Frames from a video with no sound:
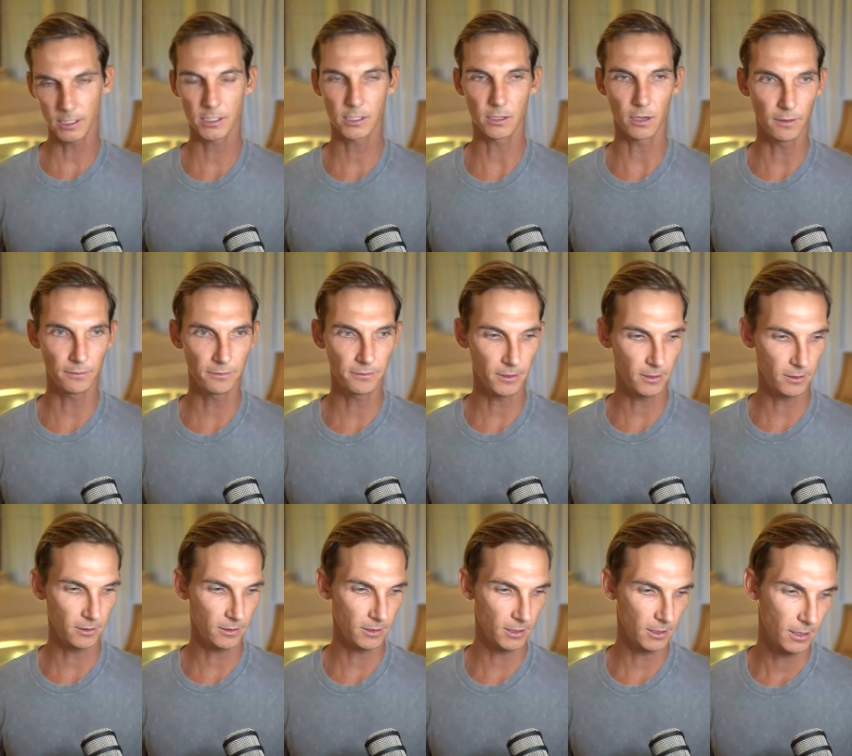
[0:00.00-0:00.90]

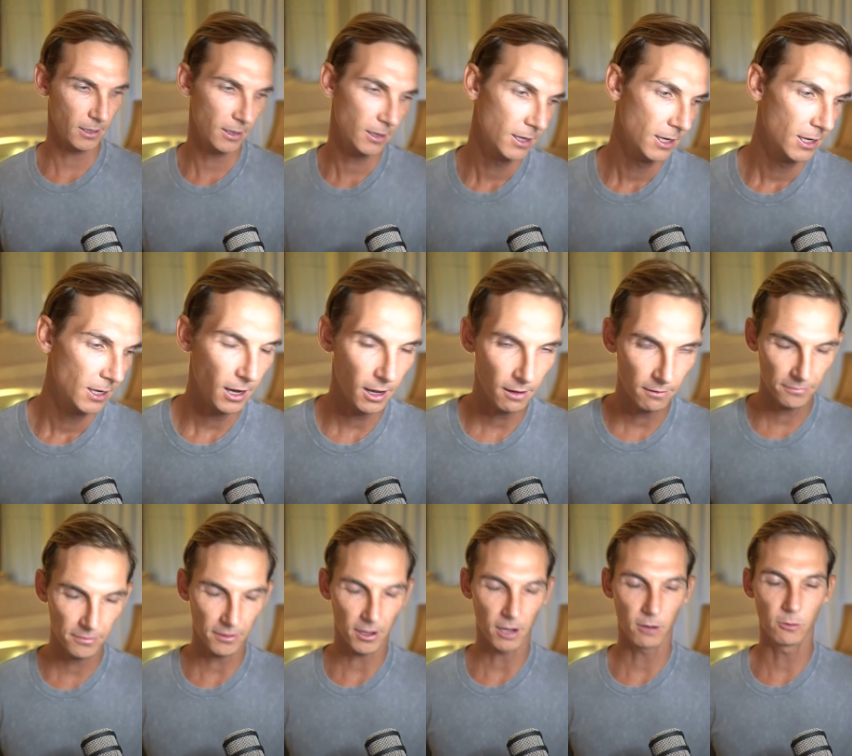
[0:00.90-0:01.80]

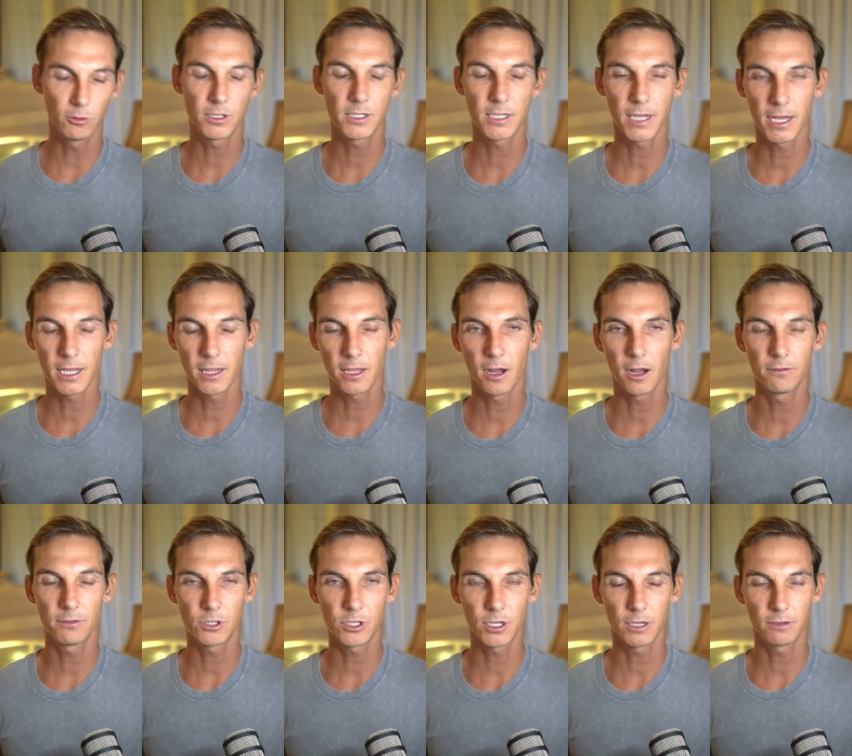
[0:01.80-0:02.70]
I would say that
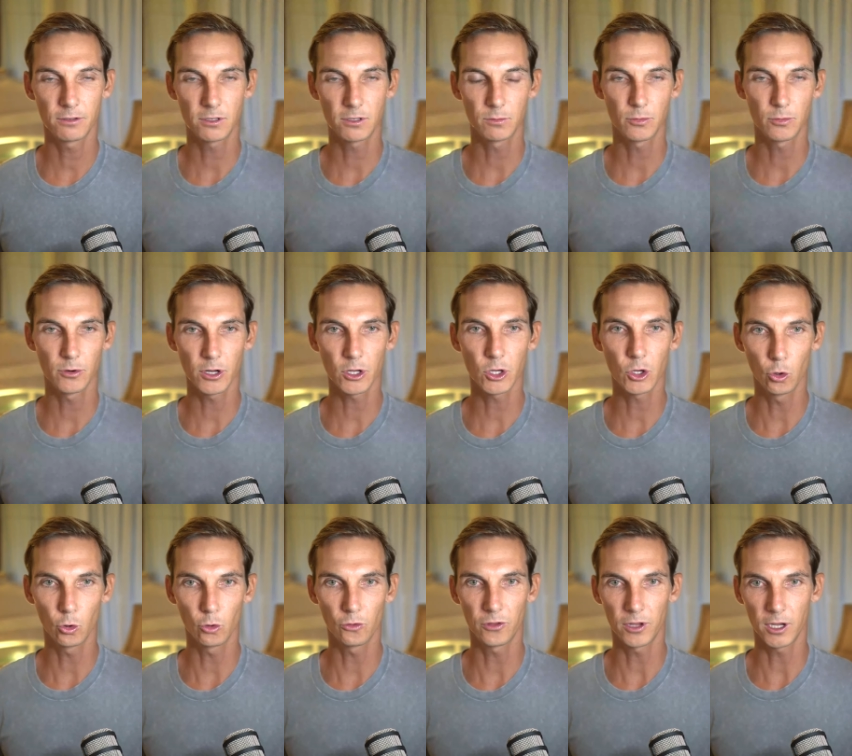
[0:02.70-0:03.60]
I've achieved some pretty
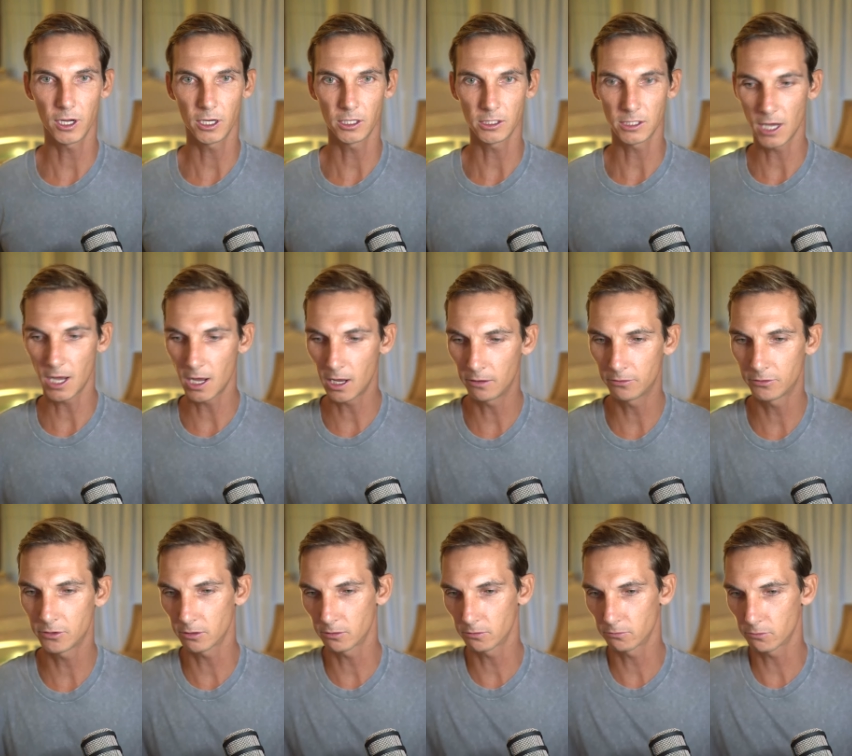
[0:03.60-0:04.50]
cool things
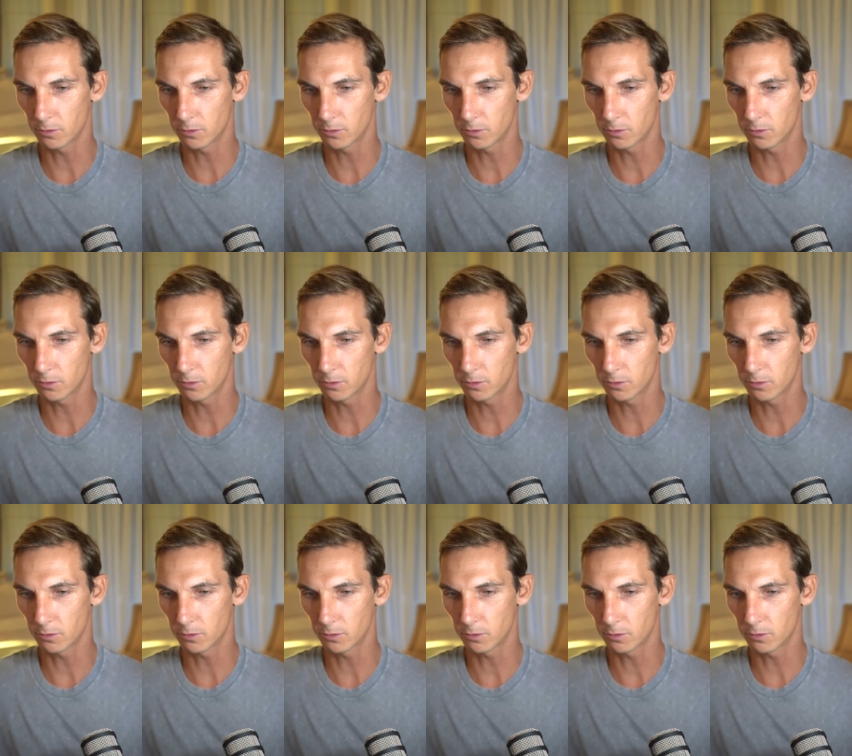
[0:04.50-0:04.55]
after